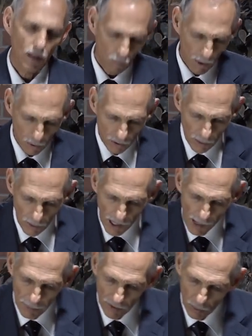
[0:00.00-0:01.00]
We will see what
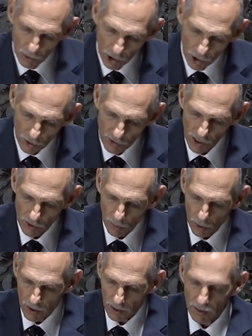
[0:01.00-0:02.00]
happens when you don't sound the
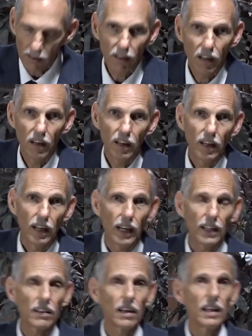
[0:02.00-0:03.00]
warning.
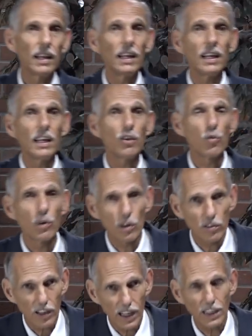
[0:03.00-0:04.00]
In
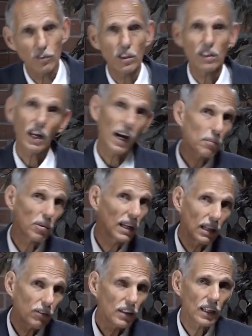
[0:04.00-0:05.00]
Israel's ancient times
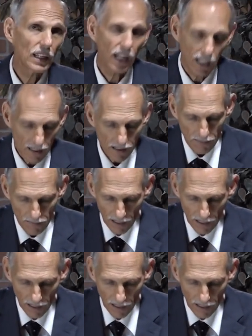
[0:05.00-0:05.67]
and even today,